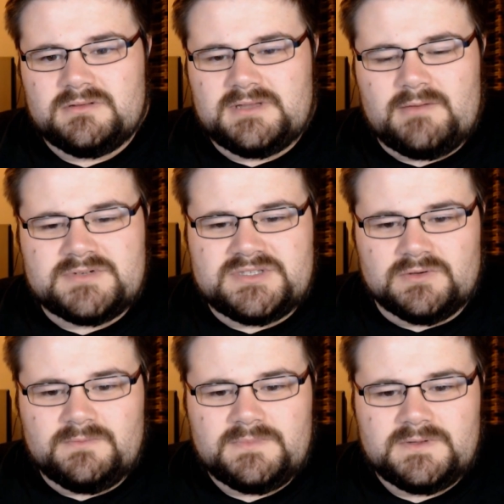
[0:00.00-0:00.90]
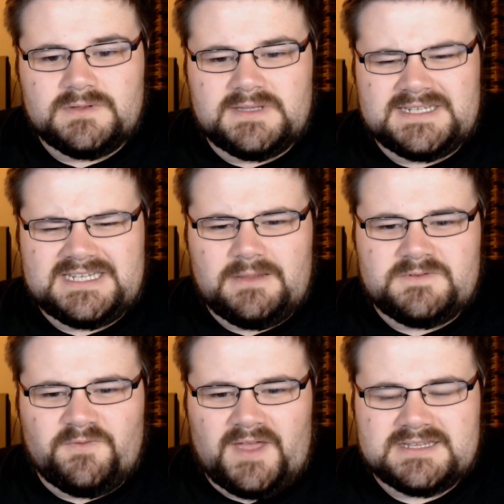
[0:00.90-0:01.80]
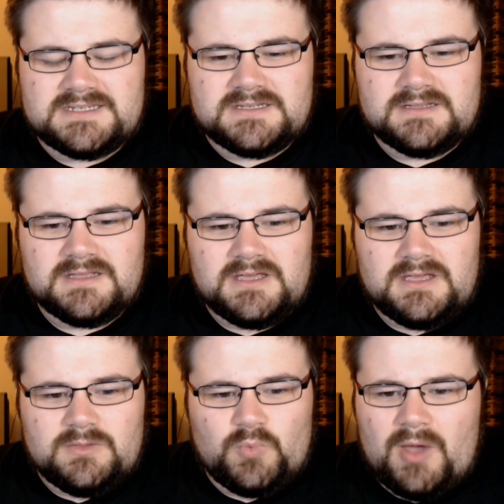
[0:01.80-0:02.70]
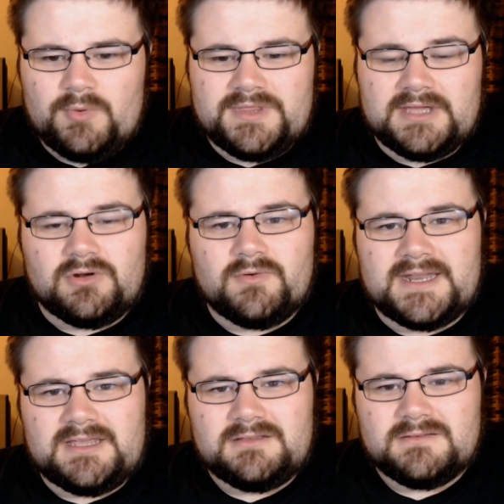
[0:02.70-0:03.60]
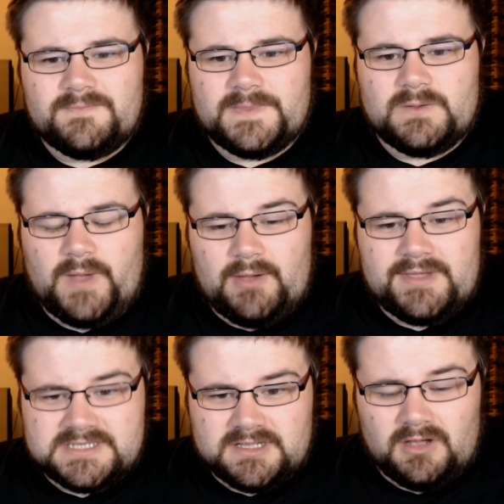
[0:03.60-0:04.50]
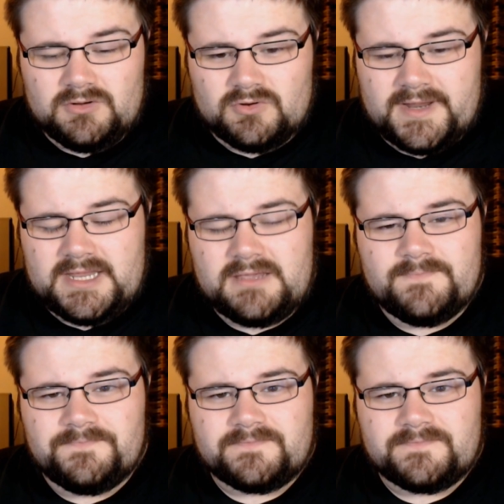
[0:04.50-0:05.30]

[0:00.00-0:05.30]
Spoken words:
That was dumb. This seems fast. Wow, we're there already. Wow, he's a god already.